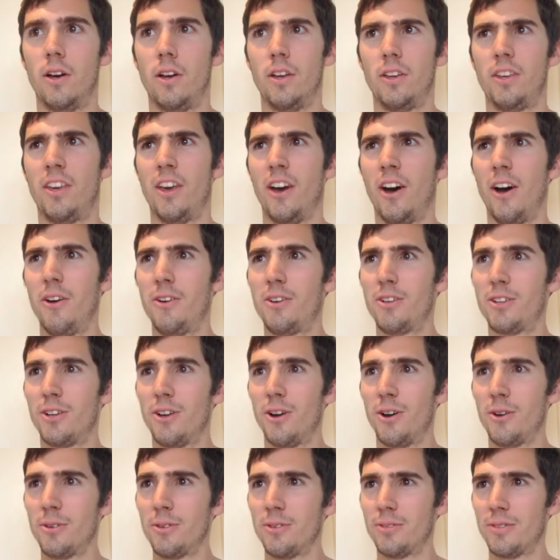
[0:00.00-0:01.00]

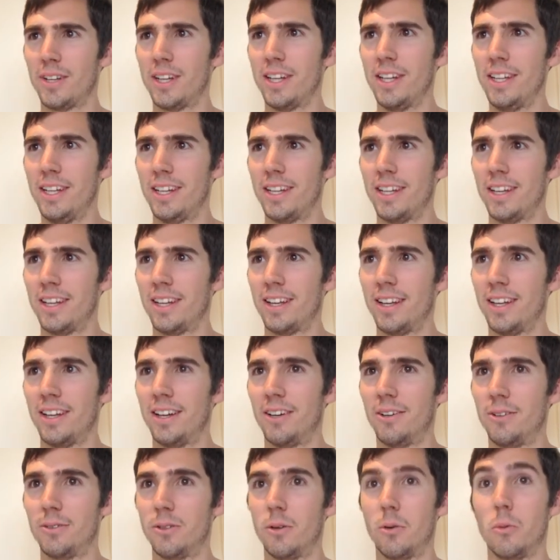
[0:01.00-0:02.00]
Oceanography?
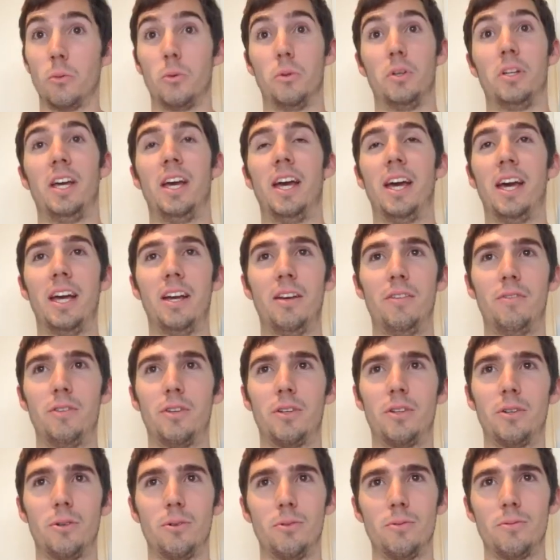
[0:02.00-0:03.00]
Yeah, if
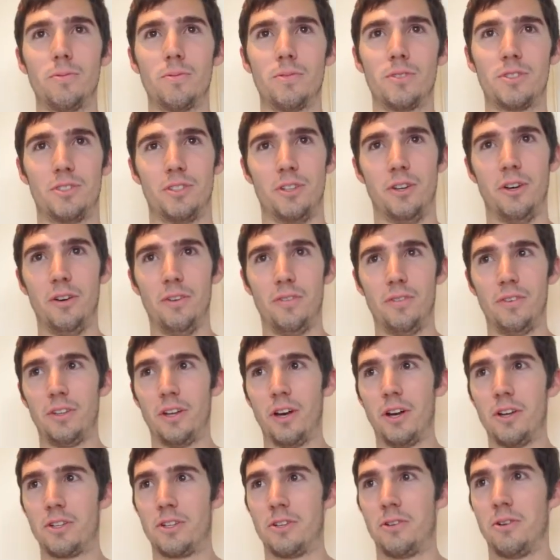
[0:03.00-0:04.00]
you call surfing
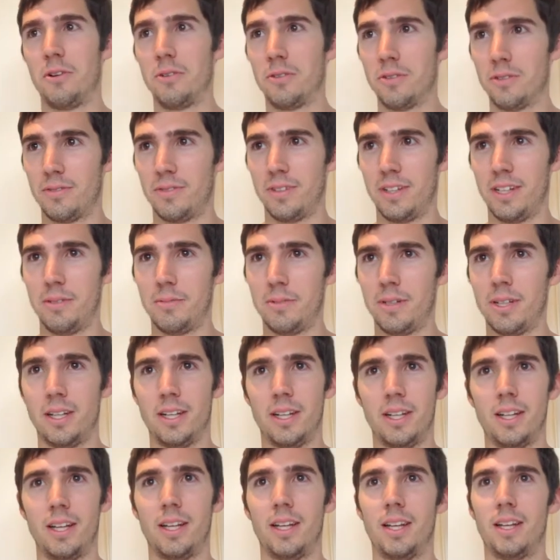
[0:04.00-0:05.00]
oceanography, but
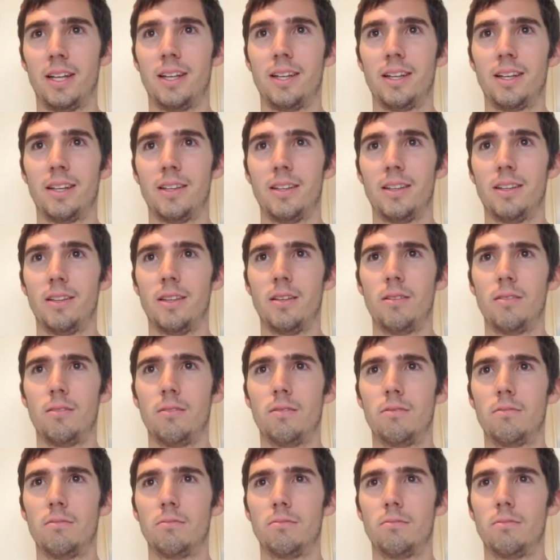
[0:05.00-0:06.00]
then
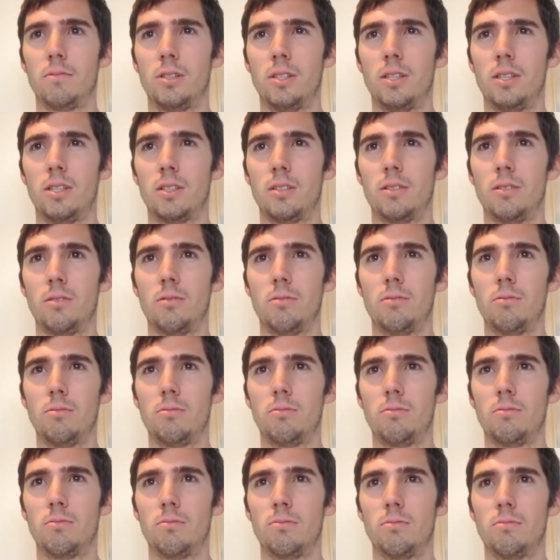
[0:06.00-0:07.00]
what do you
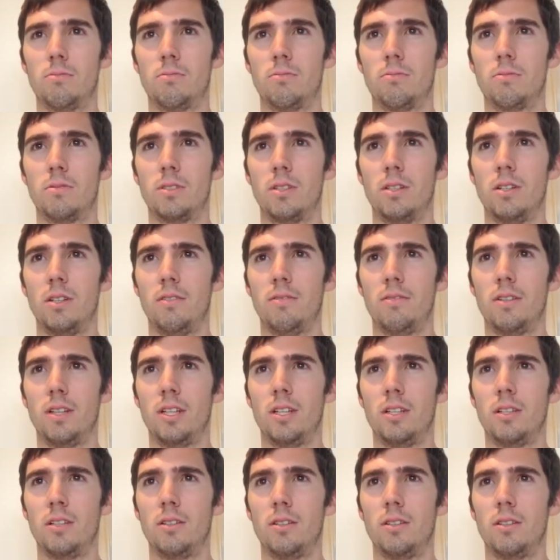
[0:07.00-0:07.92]
call surfing?